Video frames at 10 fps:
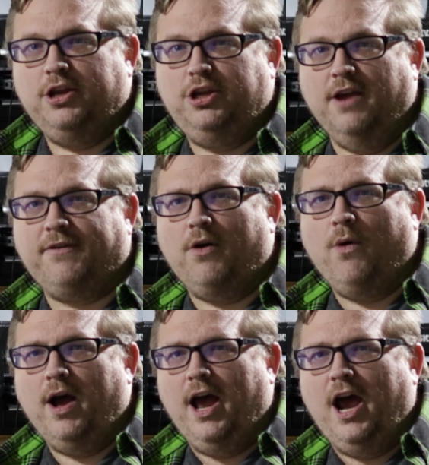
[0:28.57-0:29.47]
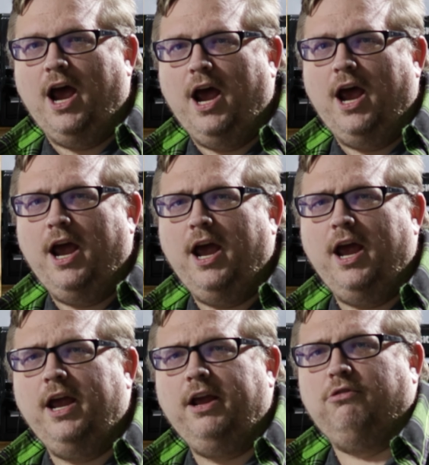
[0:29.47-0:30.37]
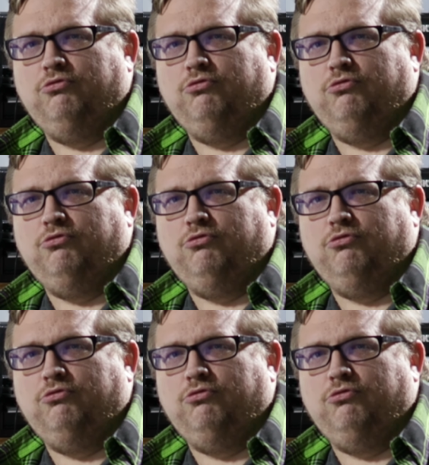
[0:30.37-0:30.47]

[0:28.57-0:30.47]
giveaway.